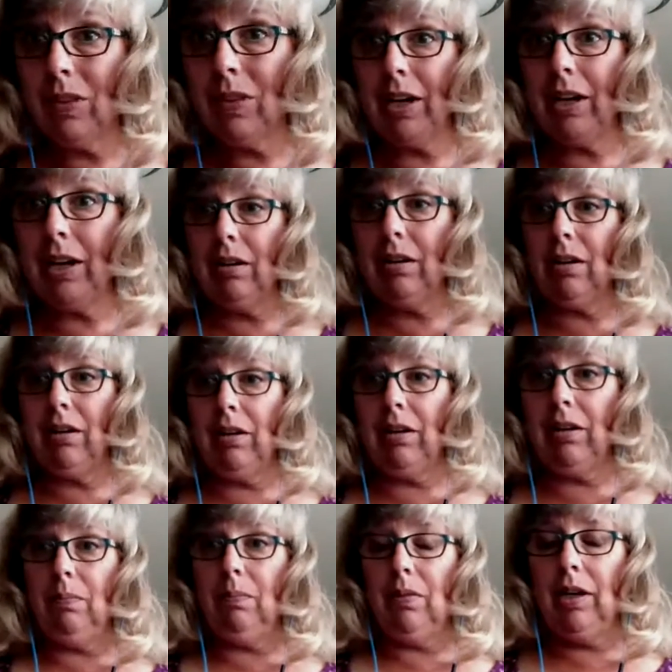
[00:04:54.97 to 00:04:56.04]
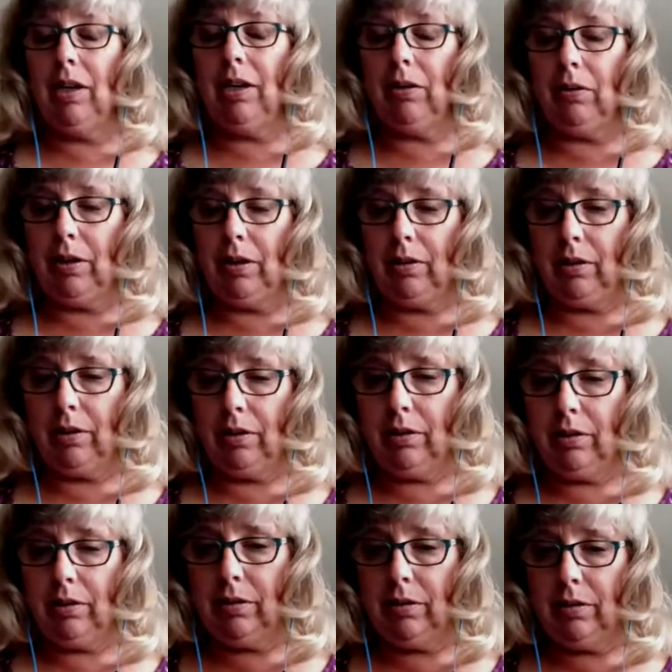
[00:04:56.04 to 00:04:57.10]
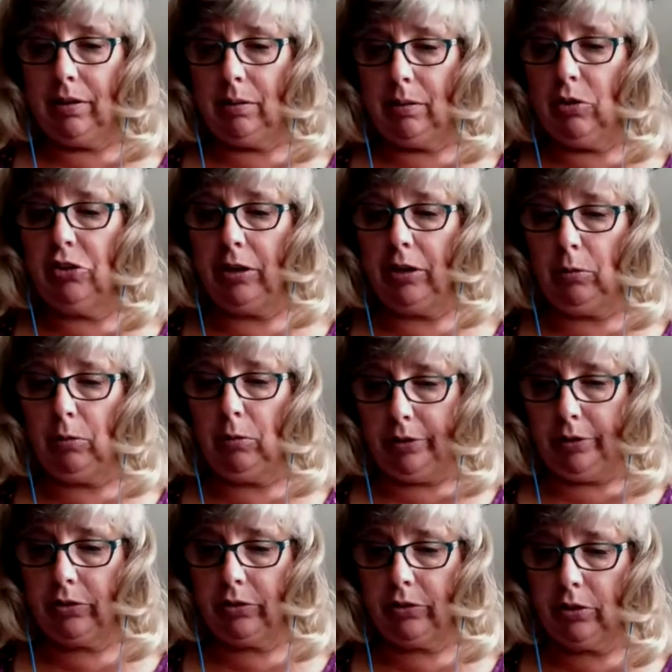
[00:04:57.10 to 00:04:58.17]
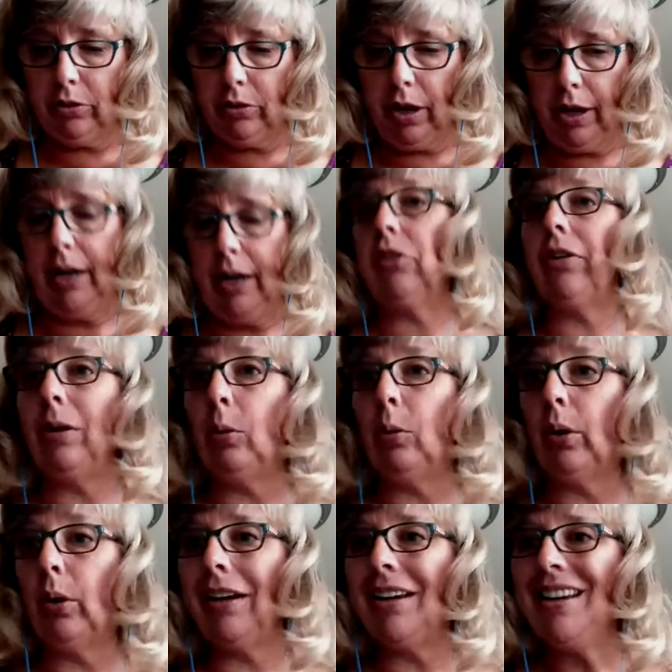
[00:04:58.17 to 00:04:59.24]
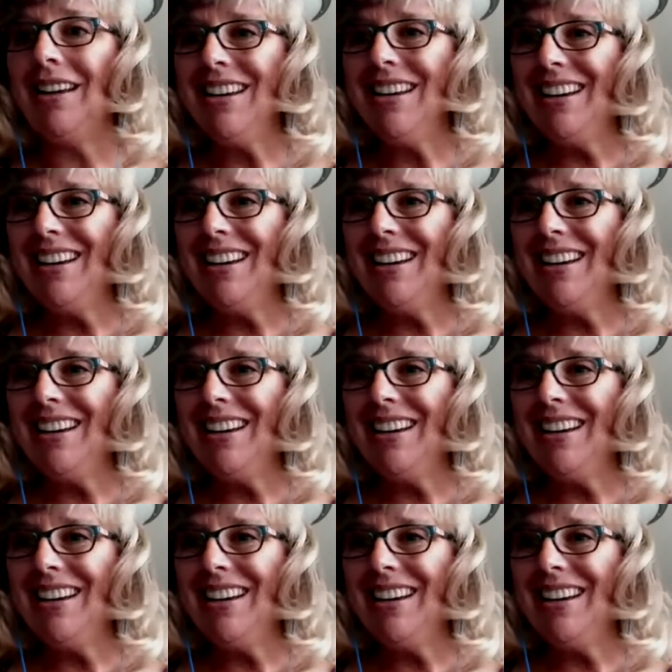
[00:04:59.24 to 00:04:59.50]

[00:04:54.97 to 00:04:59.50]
that that the machine was not actually working.